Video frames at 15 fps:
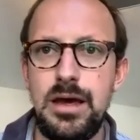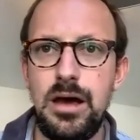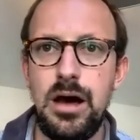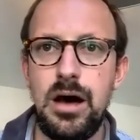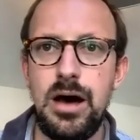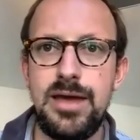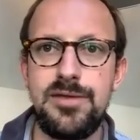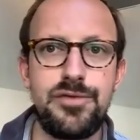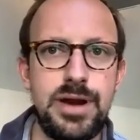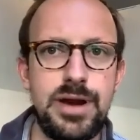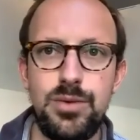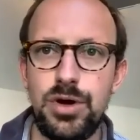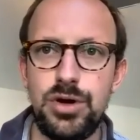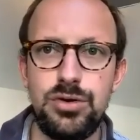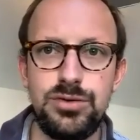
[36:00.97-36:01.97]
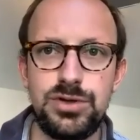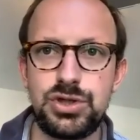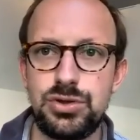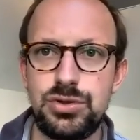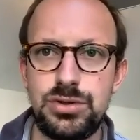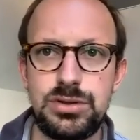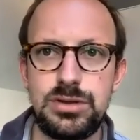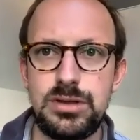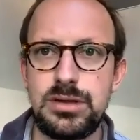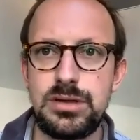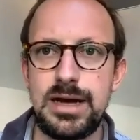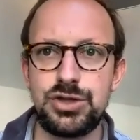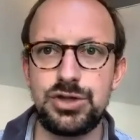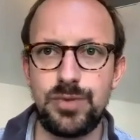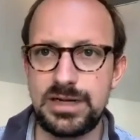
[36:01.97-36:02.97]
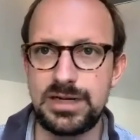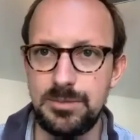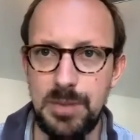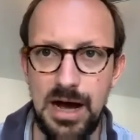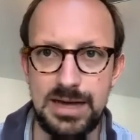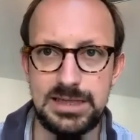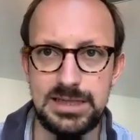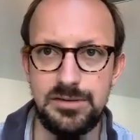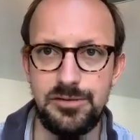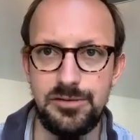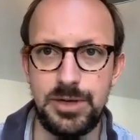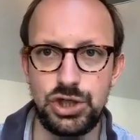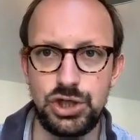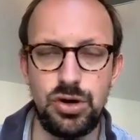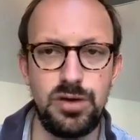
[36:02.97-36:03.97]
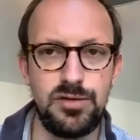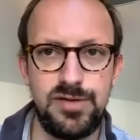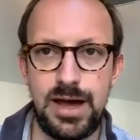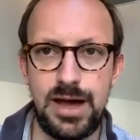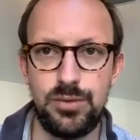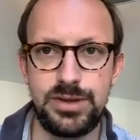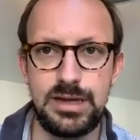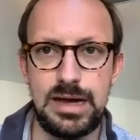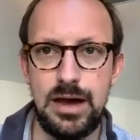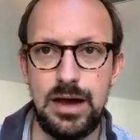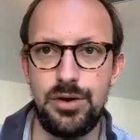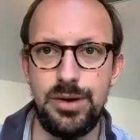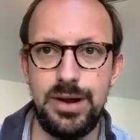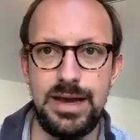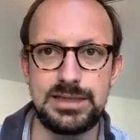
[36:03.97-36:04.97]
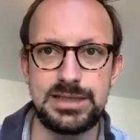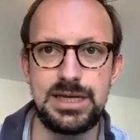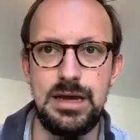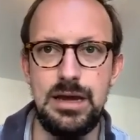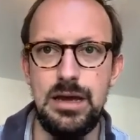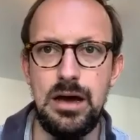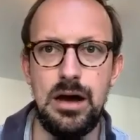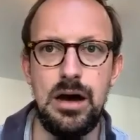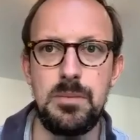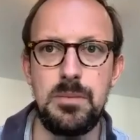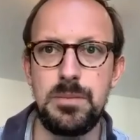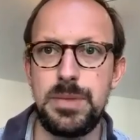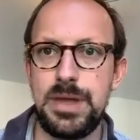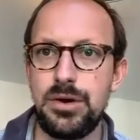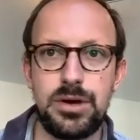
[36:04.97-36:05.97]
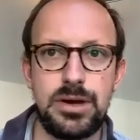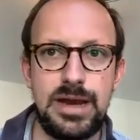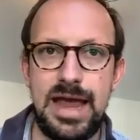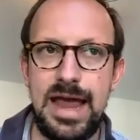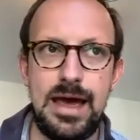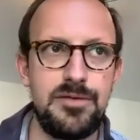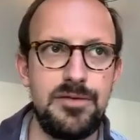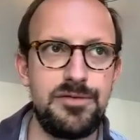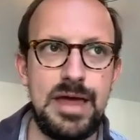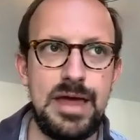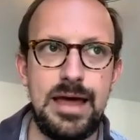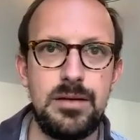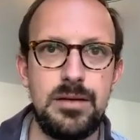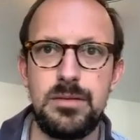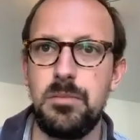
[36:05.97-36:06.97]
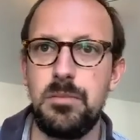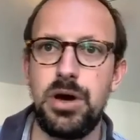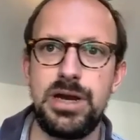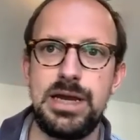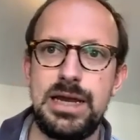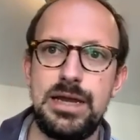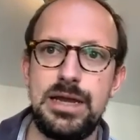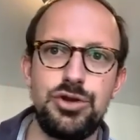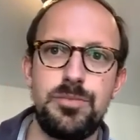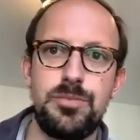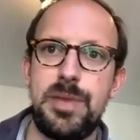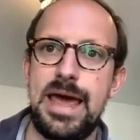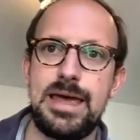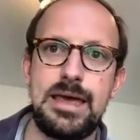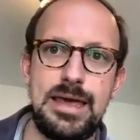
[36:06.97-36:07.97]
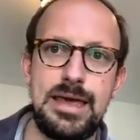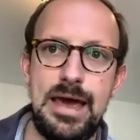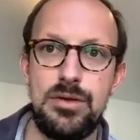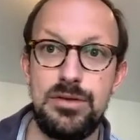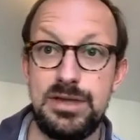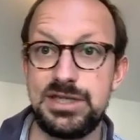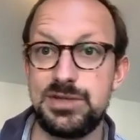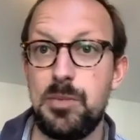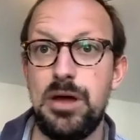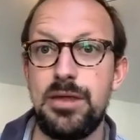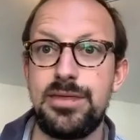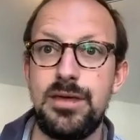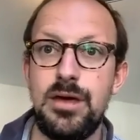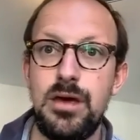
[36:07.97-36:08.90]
And for anyone who's got direct deposit information on file with the IRS, they're going to have that money in your bank account this month,